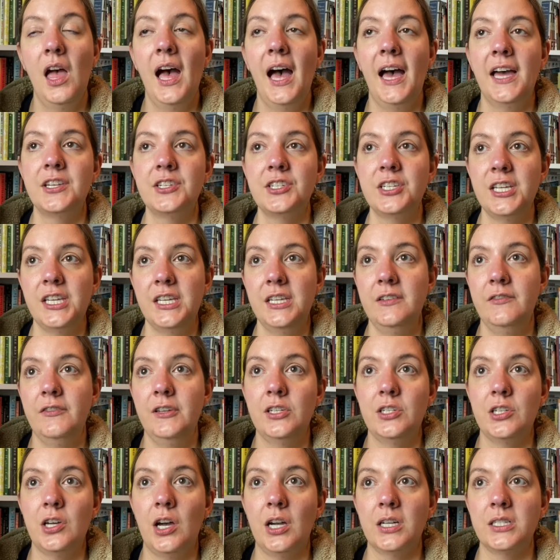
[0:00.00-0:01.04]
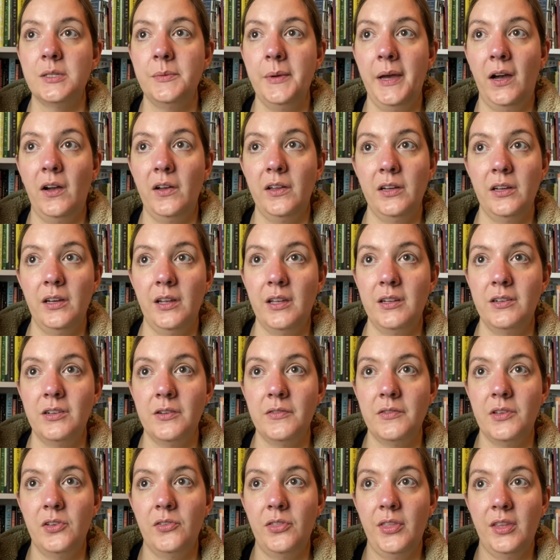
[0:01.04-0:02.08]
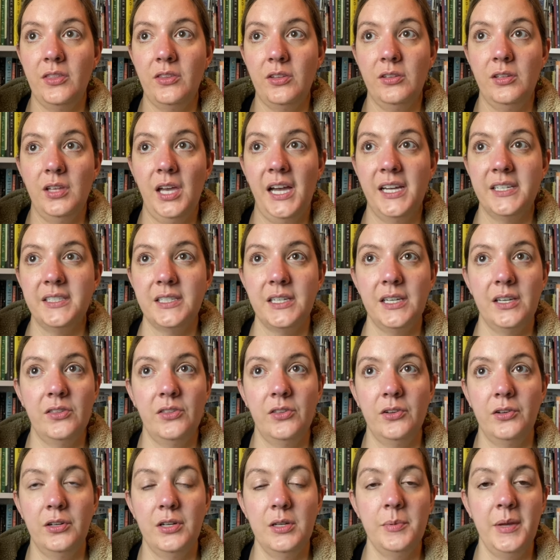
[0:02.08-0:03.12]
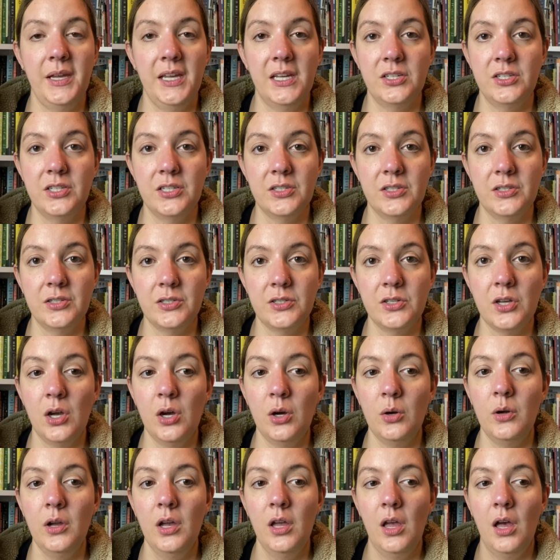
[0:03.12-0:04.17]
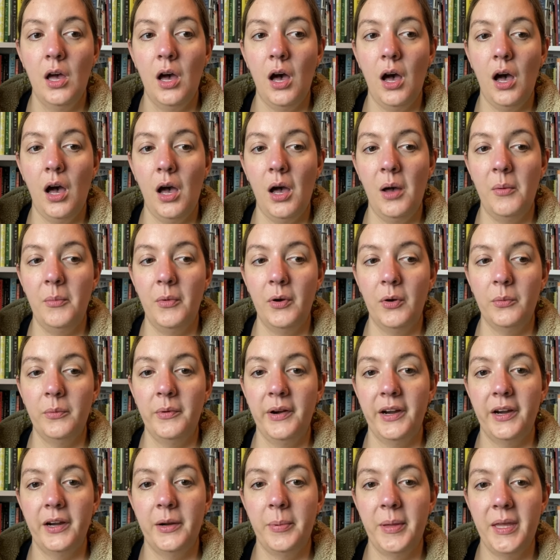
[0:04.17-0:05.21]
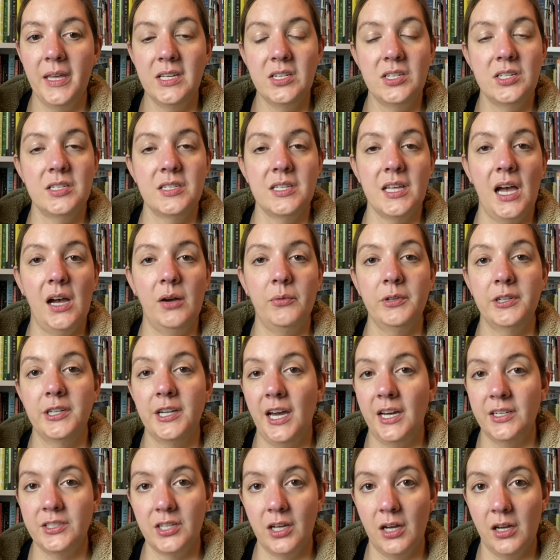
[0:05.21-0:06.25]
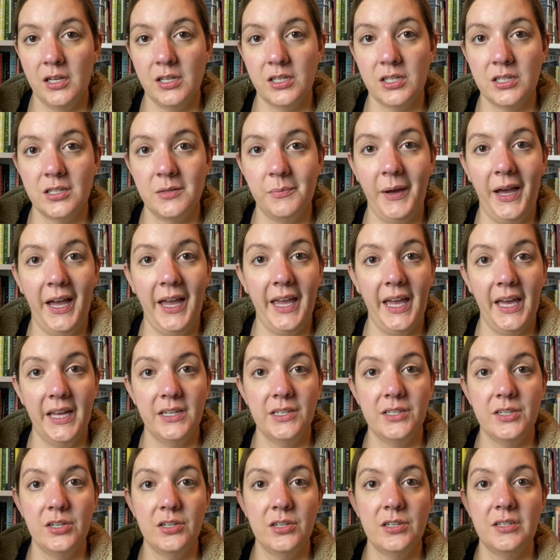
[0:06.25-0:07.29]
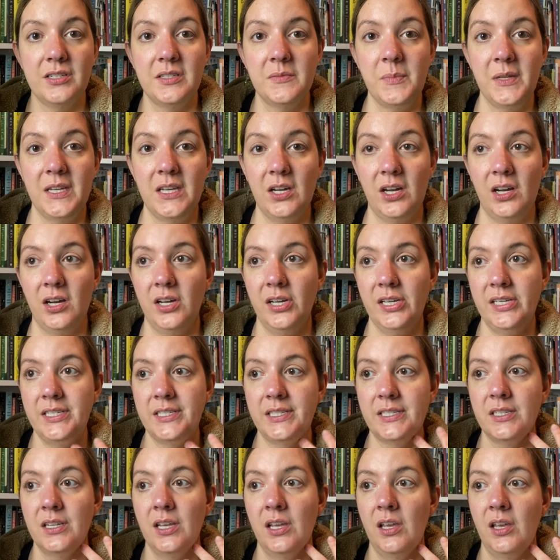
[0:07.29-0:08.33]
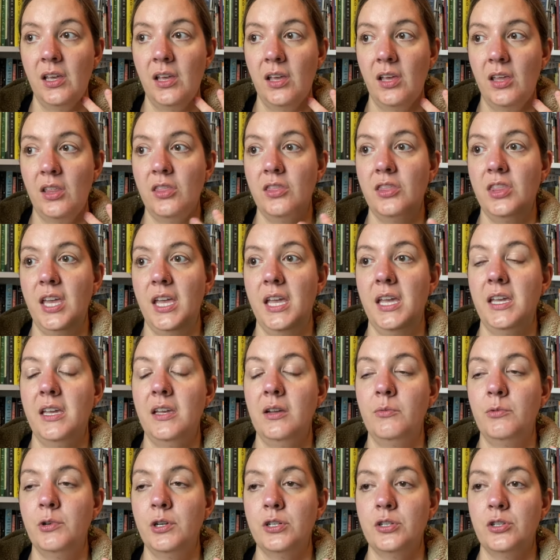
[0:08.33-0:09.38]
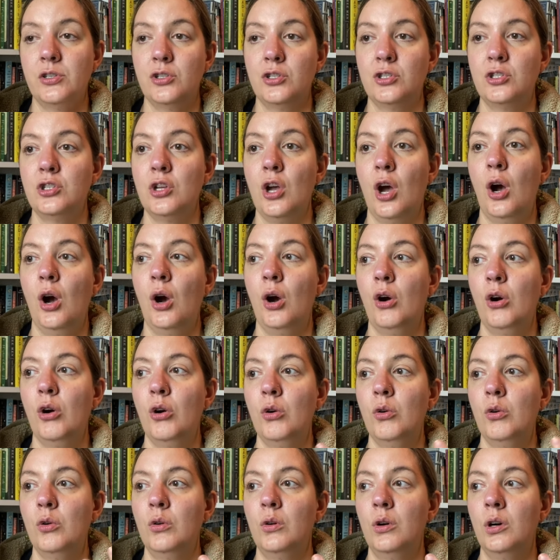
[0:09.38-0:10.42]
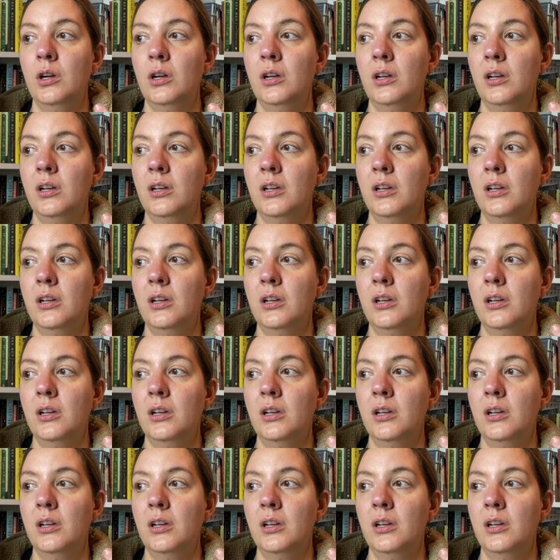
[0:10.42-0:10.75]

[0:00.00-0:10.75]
And she even talked about in an interview that the last like 30 pages or so were pages that were not touched by editors because they were so